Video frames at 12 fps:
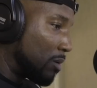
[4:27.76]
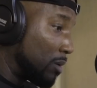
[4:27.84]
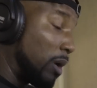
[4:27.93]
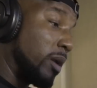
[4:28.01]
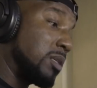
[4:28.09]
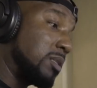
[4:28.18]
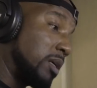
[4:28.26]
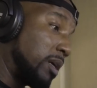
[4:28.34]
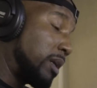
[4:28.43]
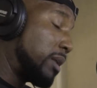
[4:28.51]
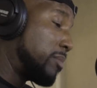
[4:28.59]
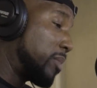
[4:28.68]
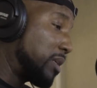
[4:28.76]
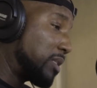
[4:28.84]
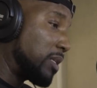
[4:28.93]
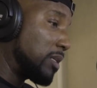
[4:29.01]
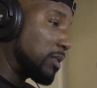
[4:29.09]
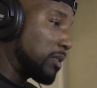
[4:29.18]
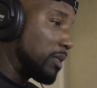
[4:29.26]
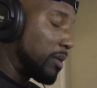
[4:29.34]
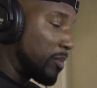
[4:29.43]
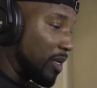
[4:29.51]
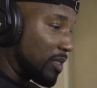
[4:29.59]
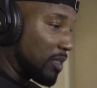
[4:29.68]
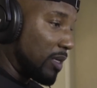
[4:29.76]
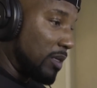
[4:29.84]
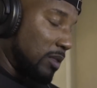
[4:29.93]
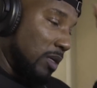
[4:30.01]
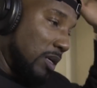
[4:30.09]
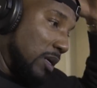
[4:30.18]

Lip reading: Yeah, that makes sense. That makes sense.